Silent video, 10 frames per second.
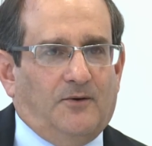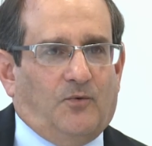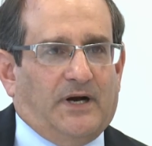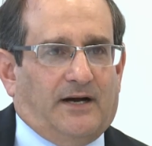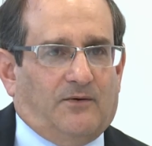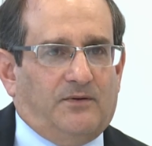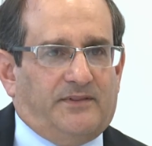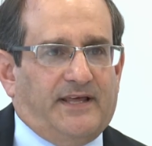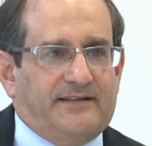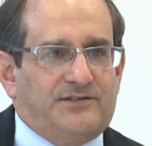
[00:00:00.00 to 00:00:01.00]
Wow,
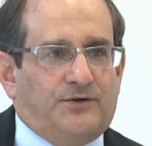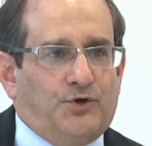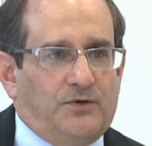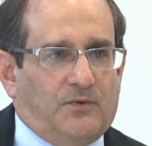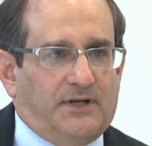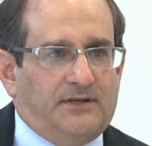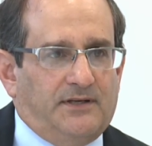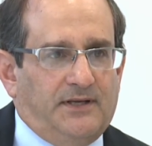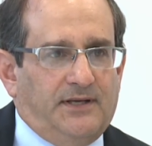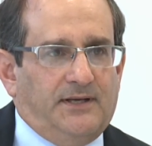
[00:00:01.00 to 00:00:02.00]
that's a good one.
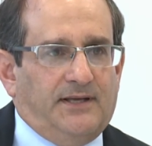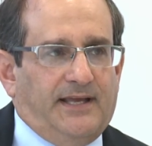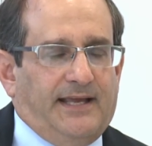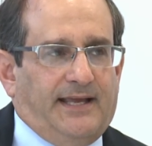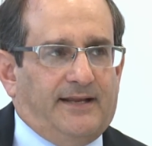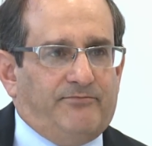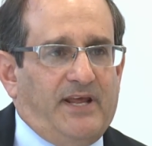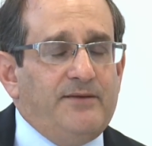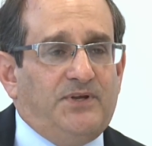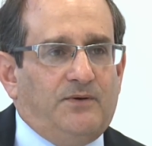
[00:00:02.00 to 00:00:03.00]
And
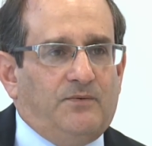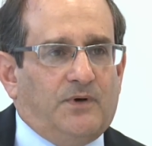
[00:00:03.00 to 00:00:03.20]
maybe